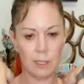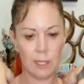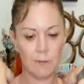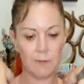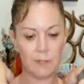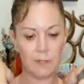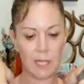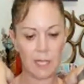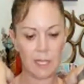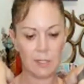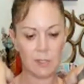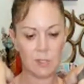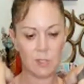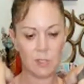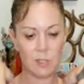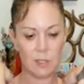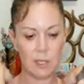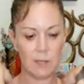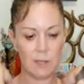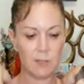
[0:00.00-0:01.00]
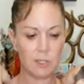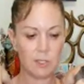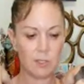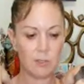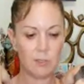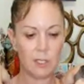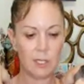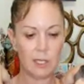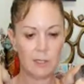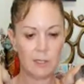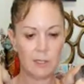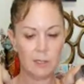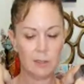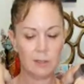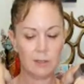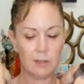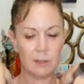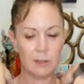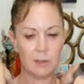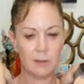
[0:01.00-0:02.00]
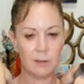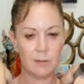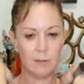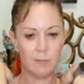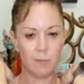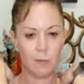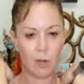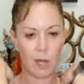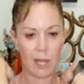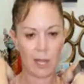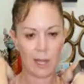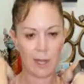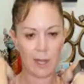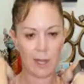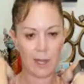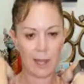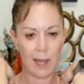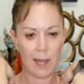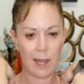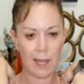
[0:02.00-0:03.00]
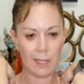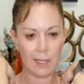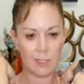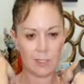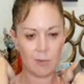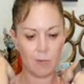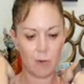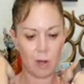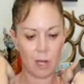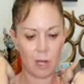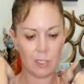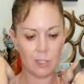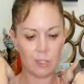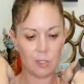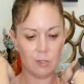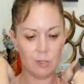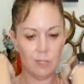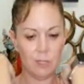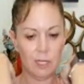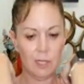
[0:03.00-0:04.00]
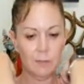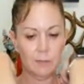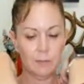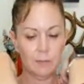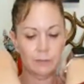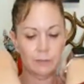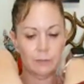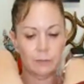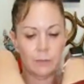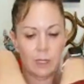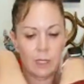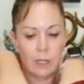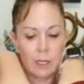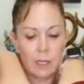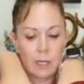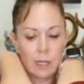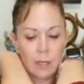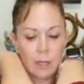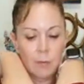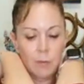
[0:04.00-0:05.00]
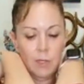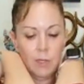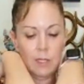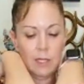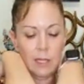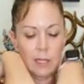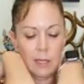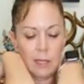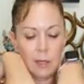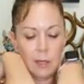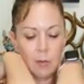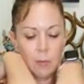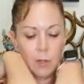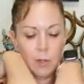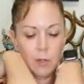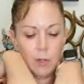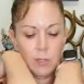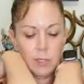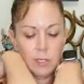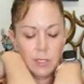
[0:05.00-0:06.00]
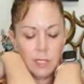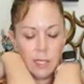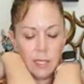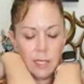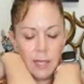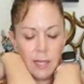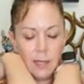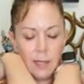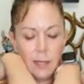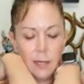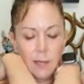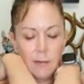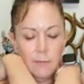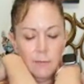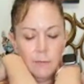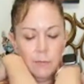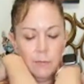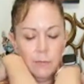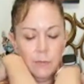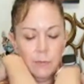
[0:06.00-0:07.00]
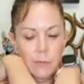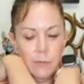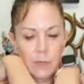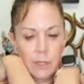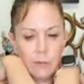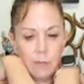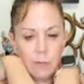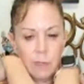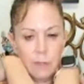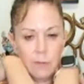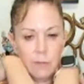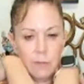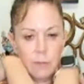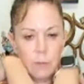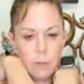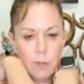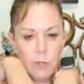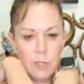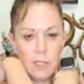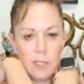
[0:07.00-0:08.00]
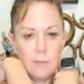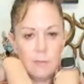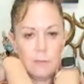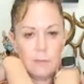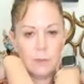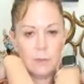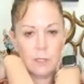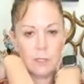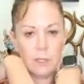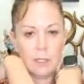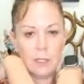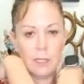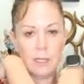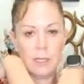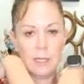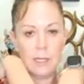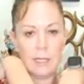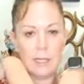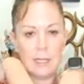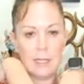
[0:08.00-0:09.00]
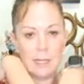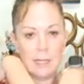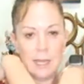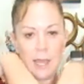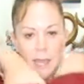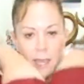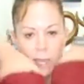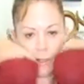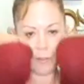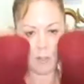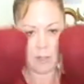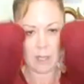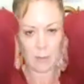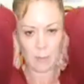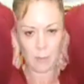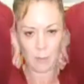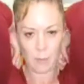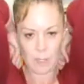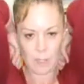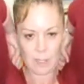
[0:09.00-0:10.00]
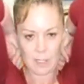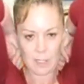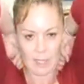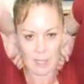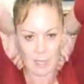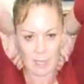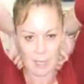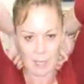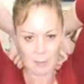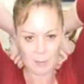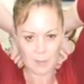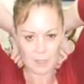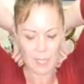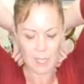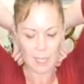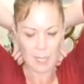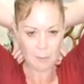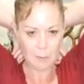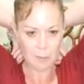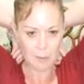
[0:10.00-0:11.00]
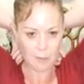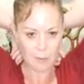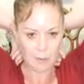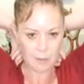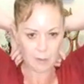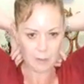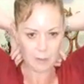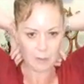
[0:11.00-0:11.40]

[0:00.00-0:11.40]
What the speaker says: left hand to left shoulder, right hand to right shoulder. Bring the elbows together in front of the body. Inhale and bring the arms up,